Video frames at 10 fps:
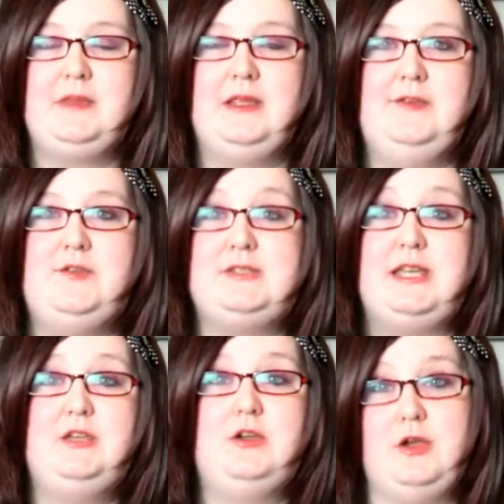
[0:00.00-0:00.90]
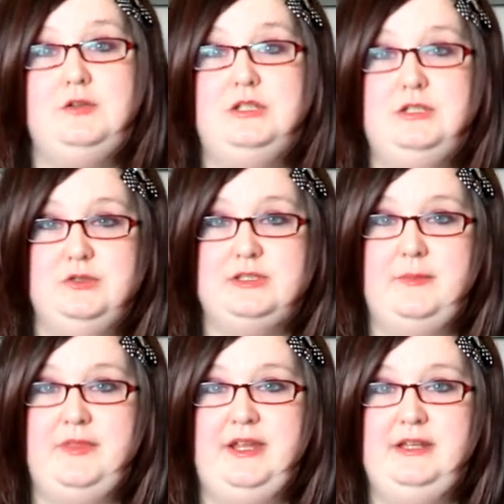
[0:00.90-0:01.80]
If you say you're going to do
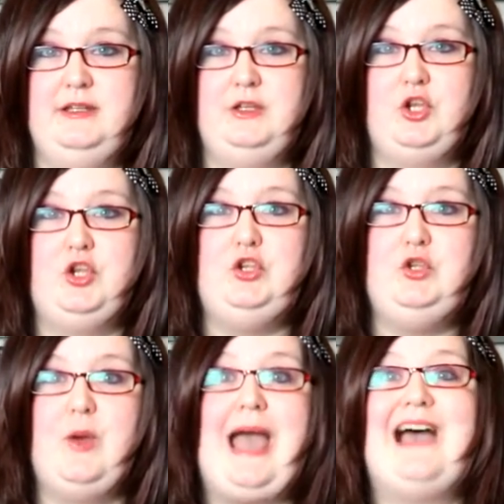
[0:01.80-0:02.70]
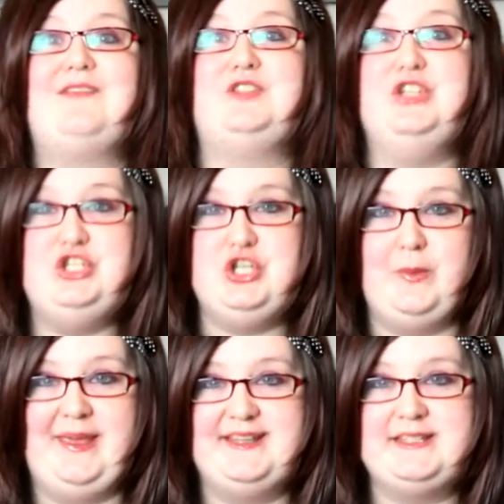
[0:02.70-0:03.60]
something, you have to do
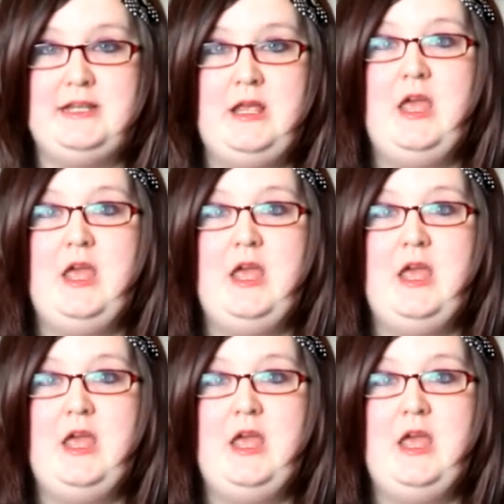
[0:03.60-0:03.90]
it.